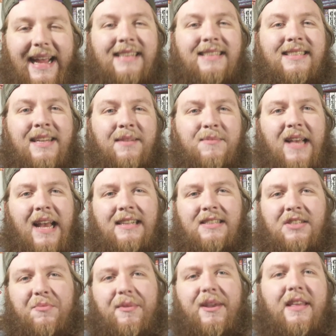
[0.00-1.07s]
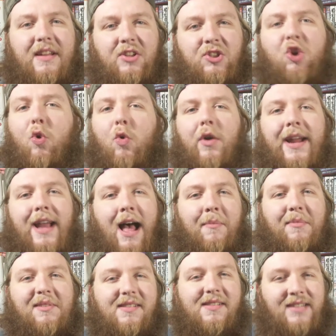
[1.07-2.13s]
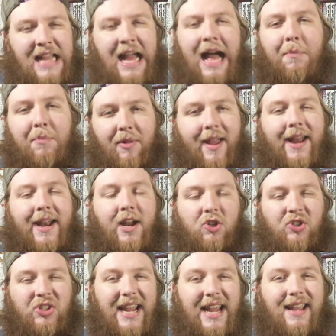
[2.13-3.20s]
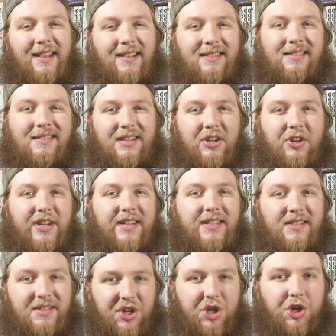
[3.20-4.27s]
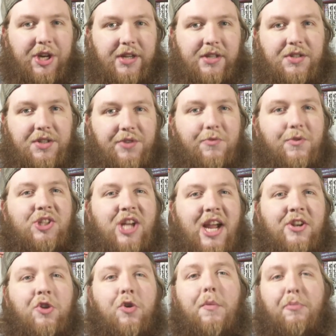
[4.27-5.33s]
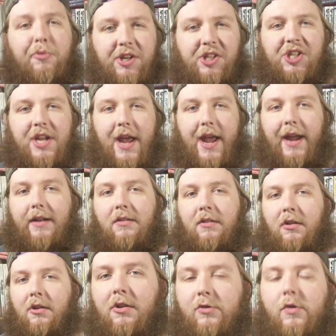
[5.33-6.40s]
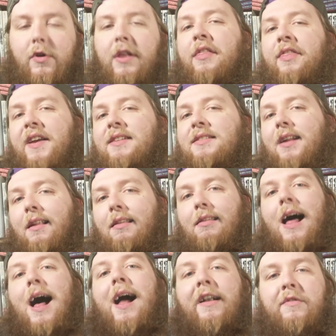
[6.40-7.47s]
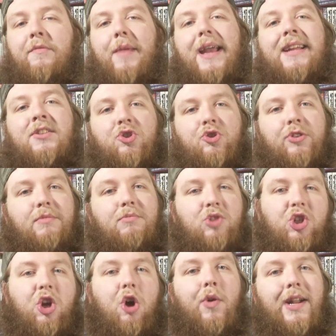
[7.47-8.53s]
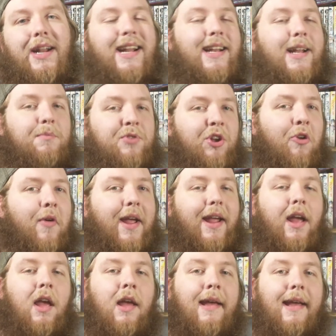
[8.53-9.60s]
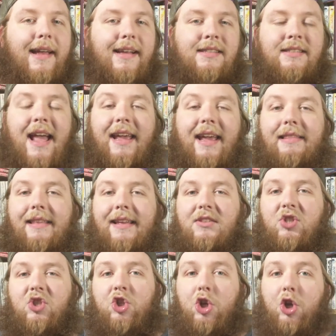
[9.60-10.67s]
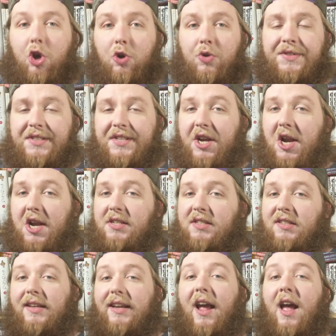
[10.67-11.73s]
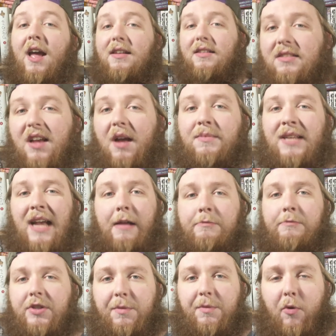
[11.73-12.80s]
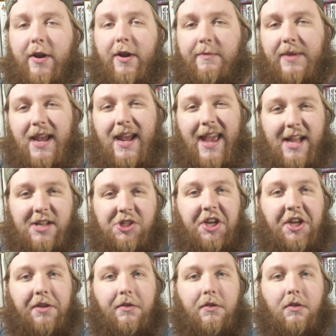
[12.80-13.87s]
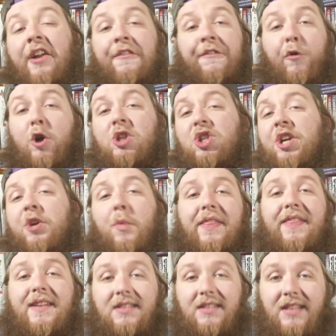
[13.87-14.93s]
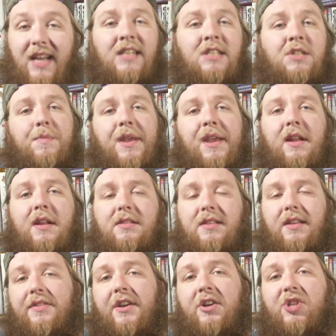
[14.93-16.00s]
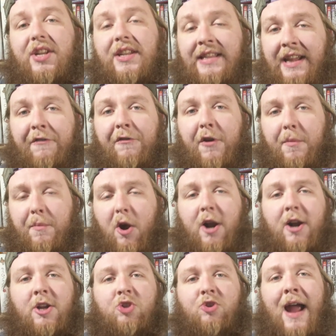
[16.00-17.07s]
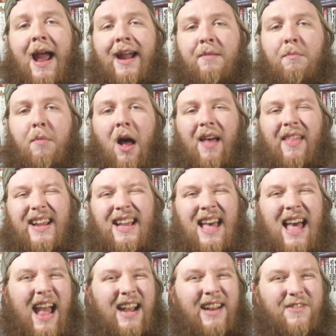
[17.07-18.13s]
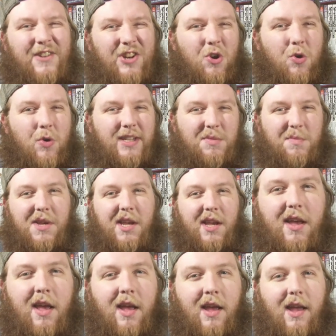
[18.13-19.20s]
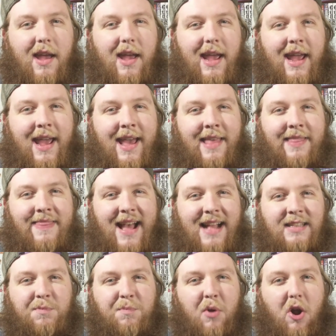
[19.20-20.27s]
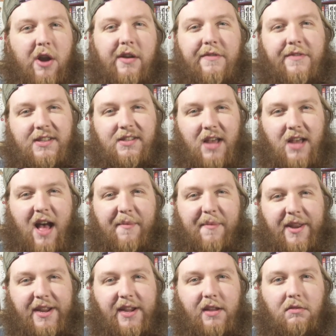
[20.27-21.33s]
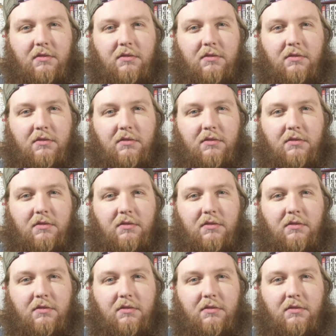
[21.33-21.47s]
It seems like to me that Toriyama is not planning on taking this series seriously, which I do appreciate. One of the things that a lot of mainstream shonen end up doing is taking things too seriously, sometimes to the point of being edgy. Unfortunately, what this does mean is that there's a different part of Dragon Ball that kind of annoys me, and that's part of its comedy.